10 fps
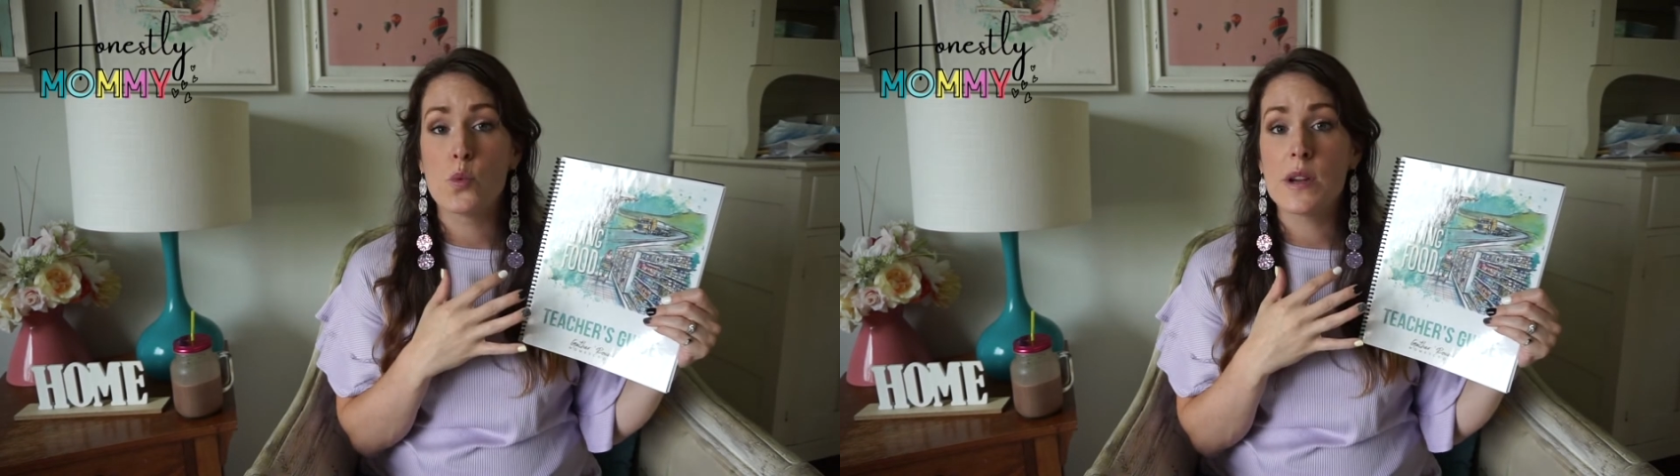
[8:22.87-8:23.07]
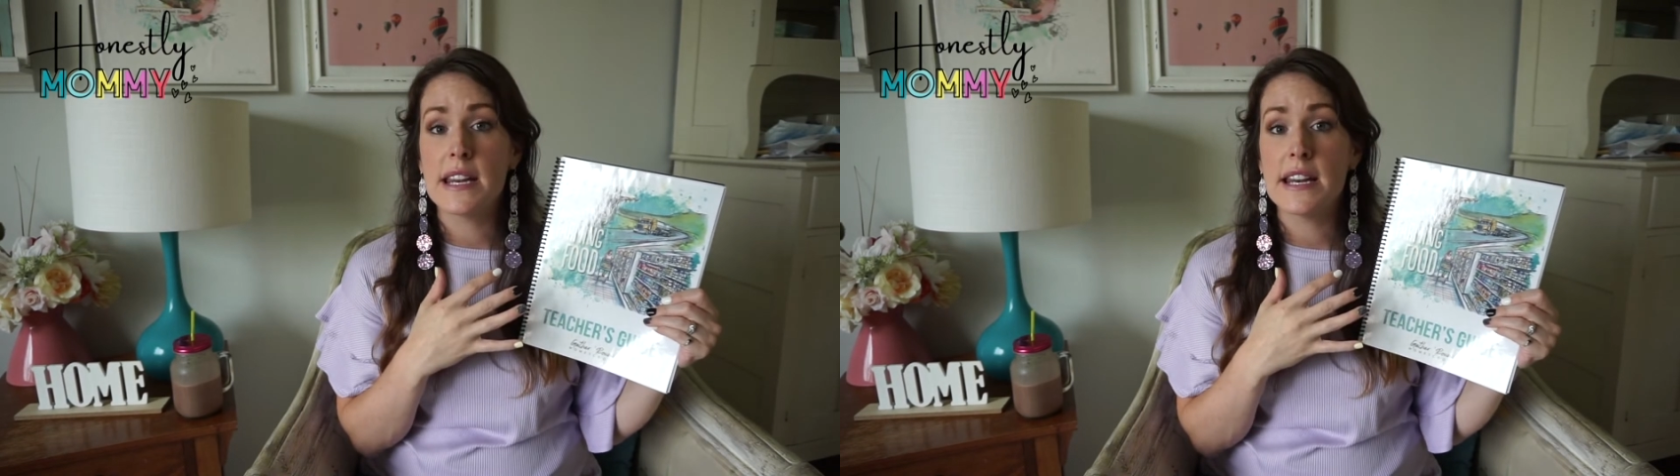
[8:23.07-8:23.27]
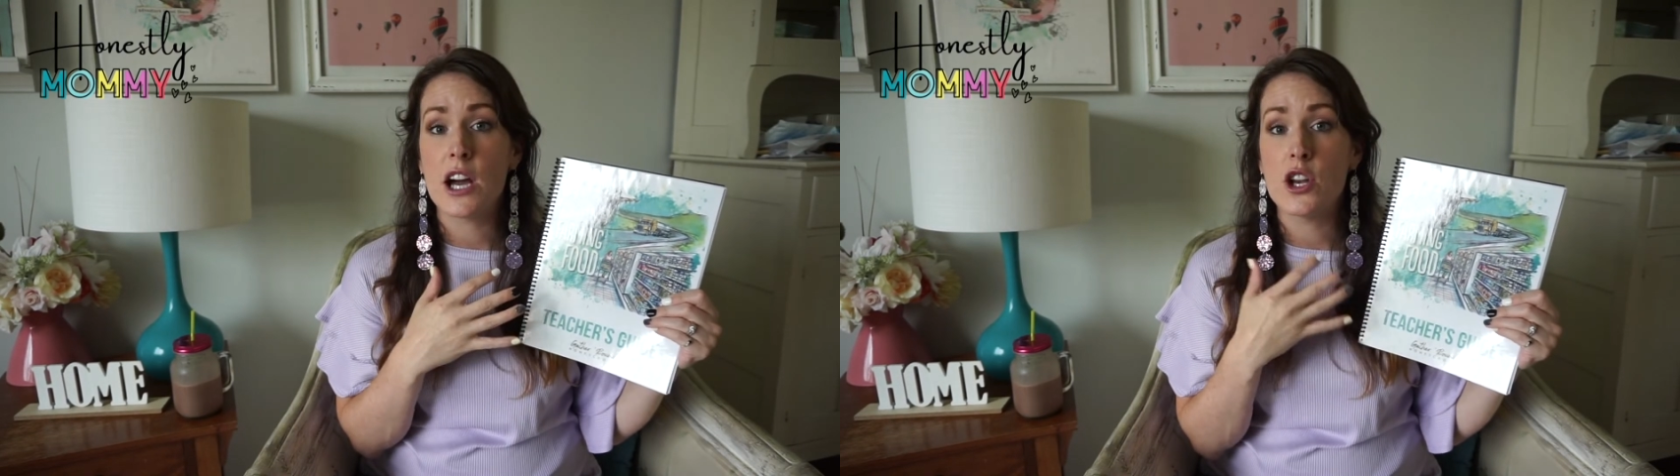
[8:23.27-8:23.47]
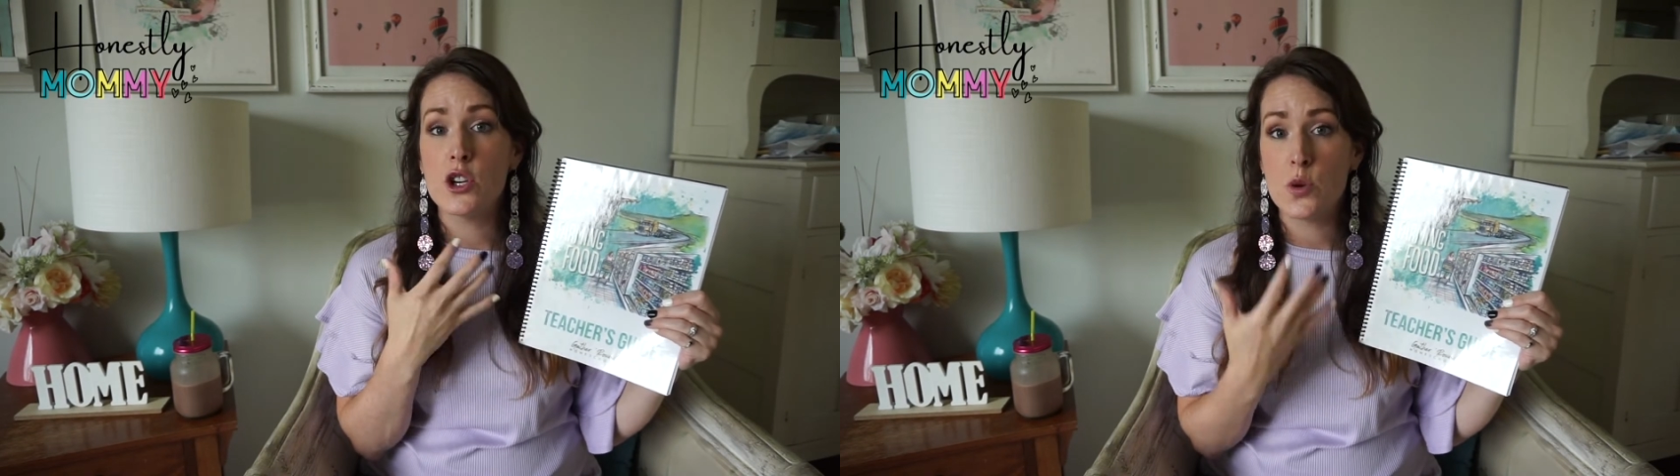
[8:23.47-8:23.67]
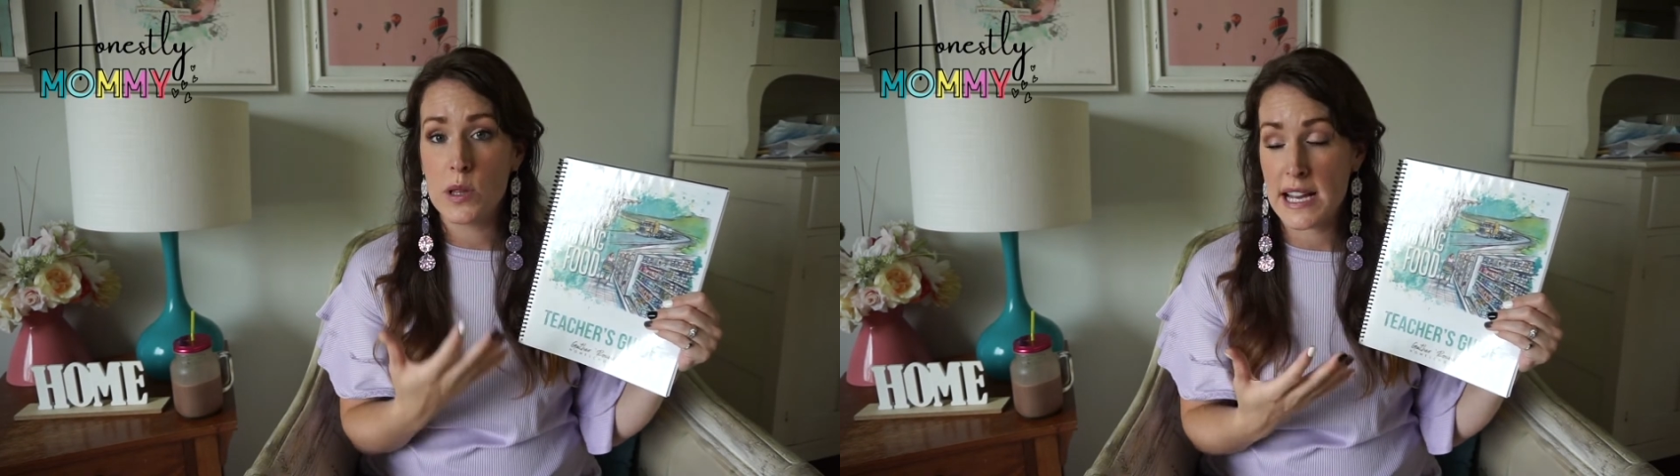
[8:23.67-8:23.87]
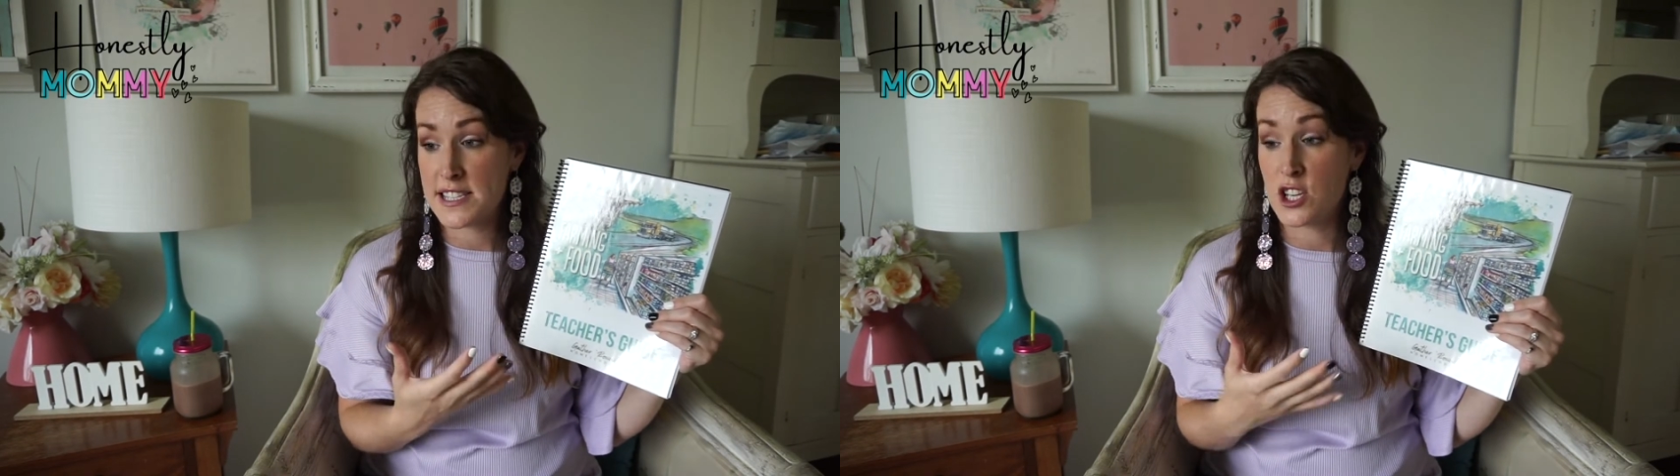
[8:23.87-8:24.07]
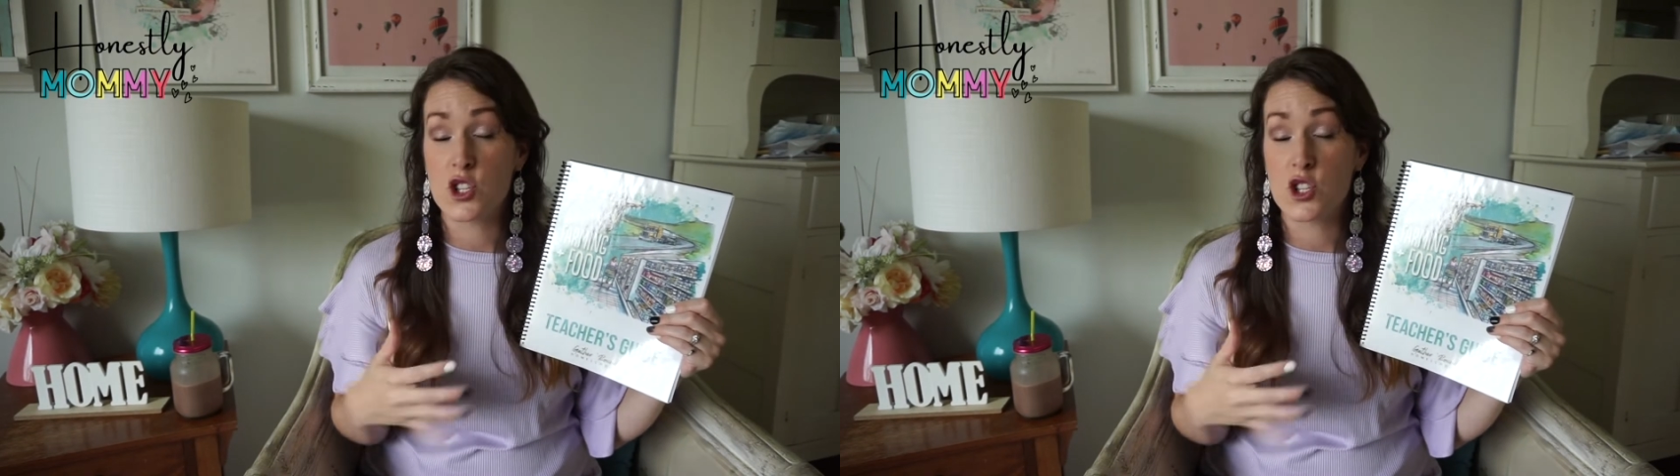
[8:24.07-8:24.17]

read a new lesson.